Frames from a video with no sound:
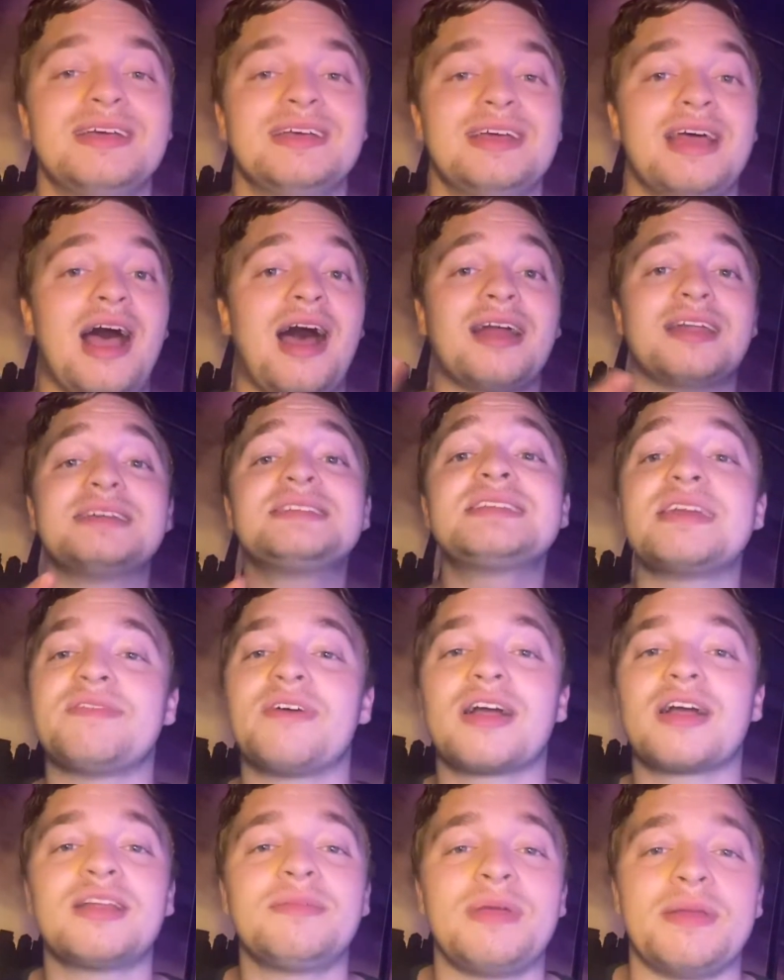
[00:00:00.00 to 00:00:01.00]
Honestly, if
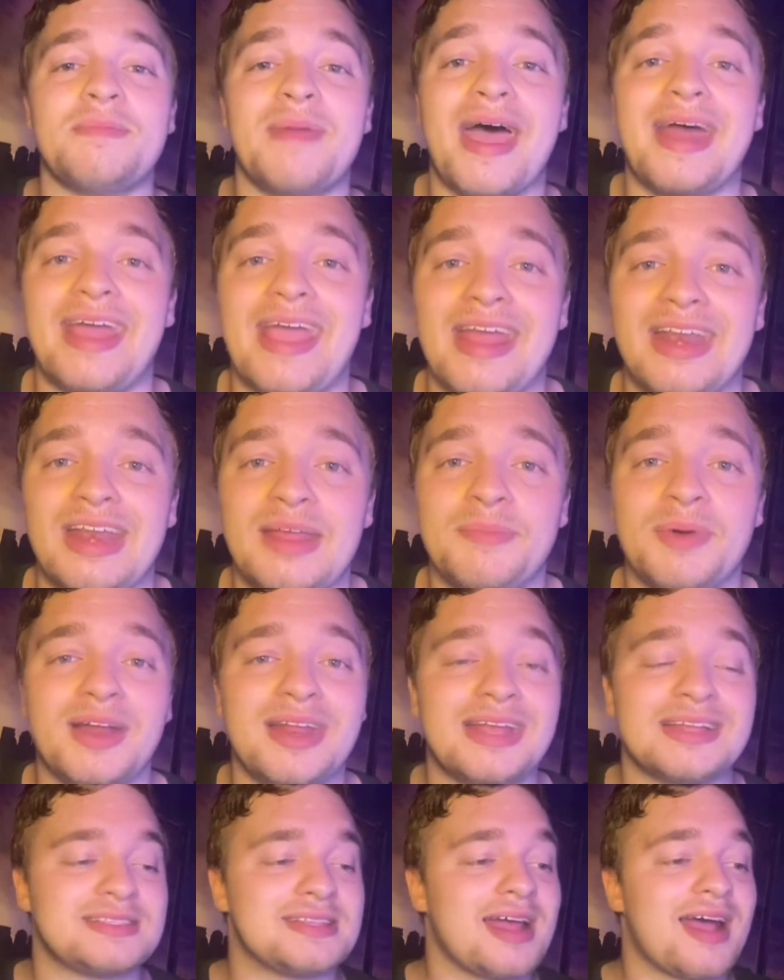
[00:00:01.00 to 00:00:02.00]
I'm gonna be mad at anybody,
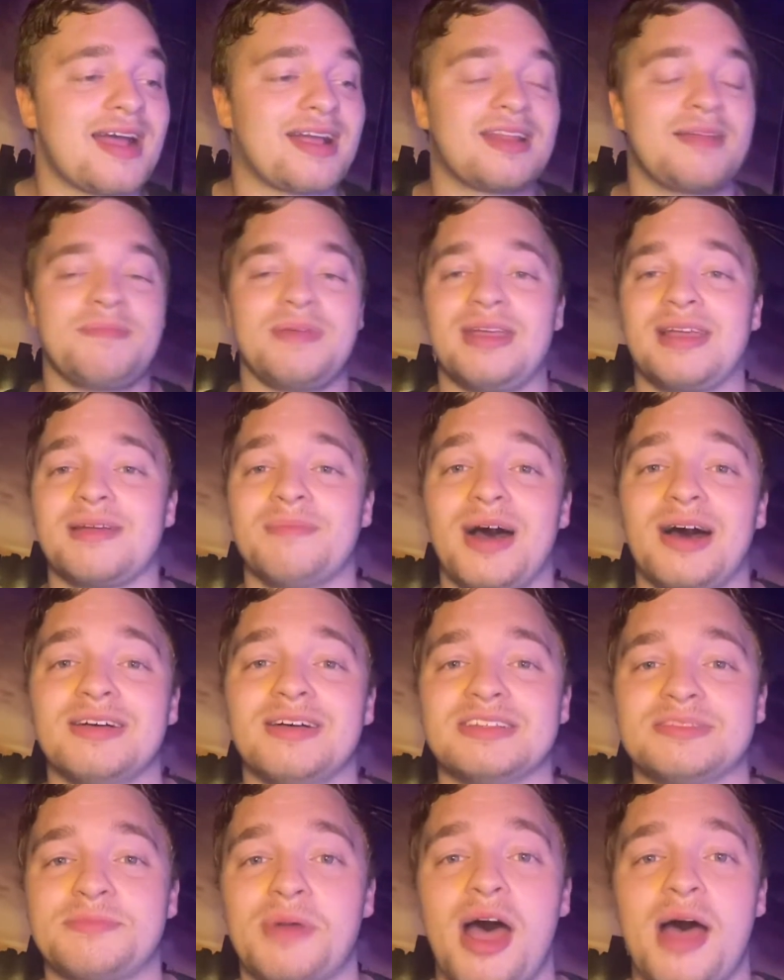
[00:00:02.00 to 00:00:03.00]
it's not gonna be
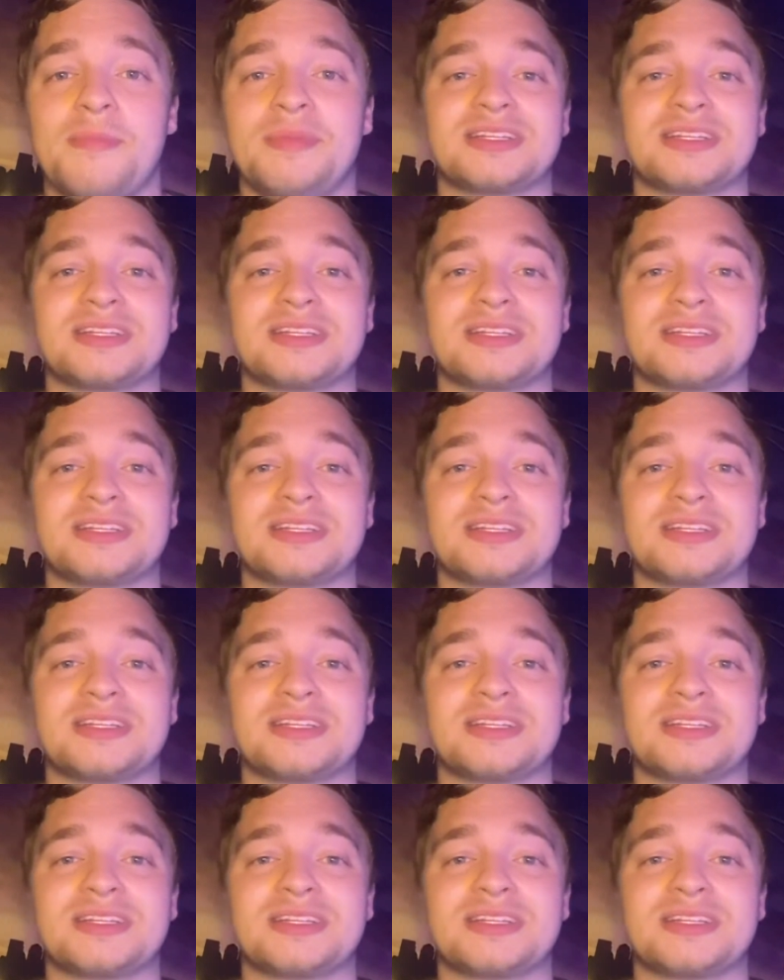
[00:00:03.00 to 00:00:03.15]
Kamala's mom.